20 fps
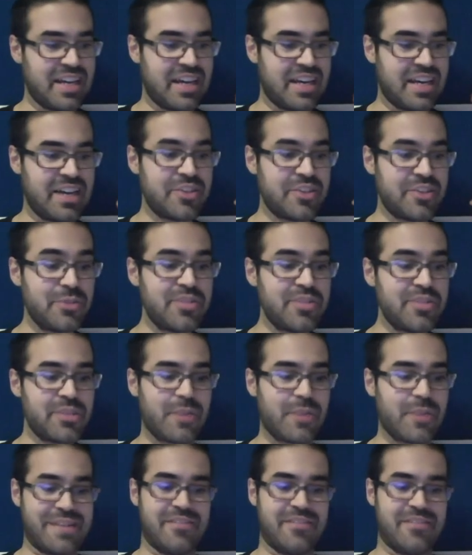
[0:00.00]
using
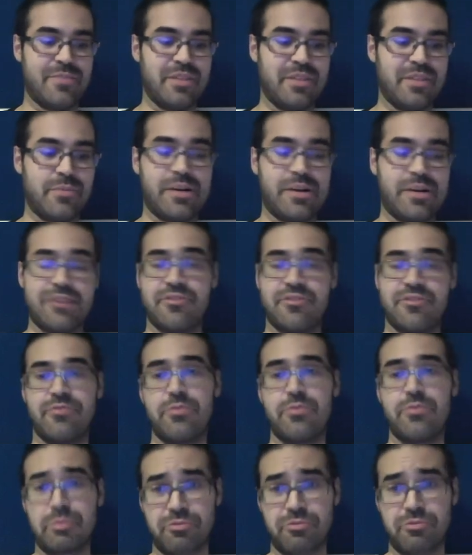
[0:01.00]
Wasm in the browser
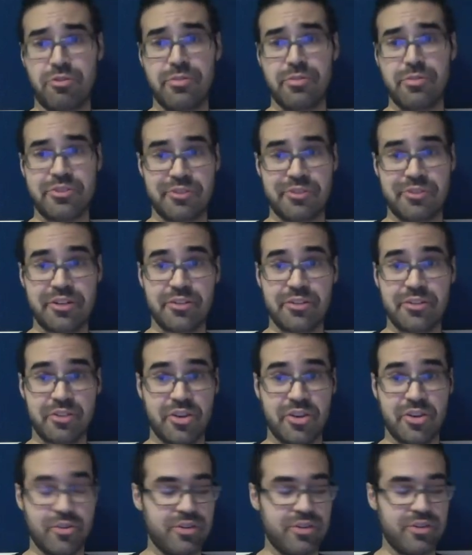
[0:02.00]
for performance critical
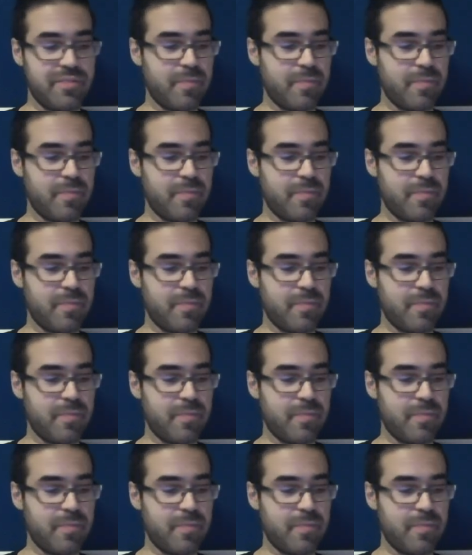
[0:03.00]
code,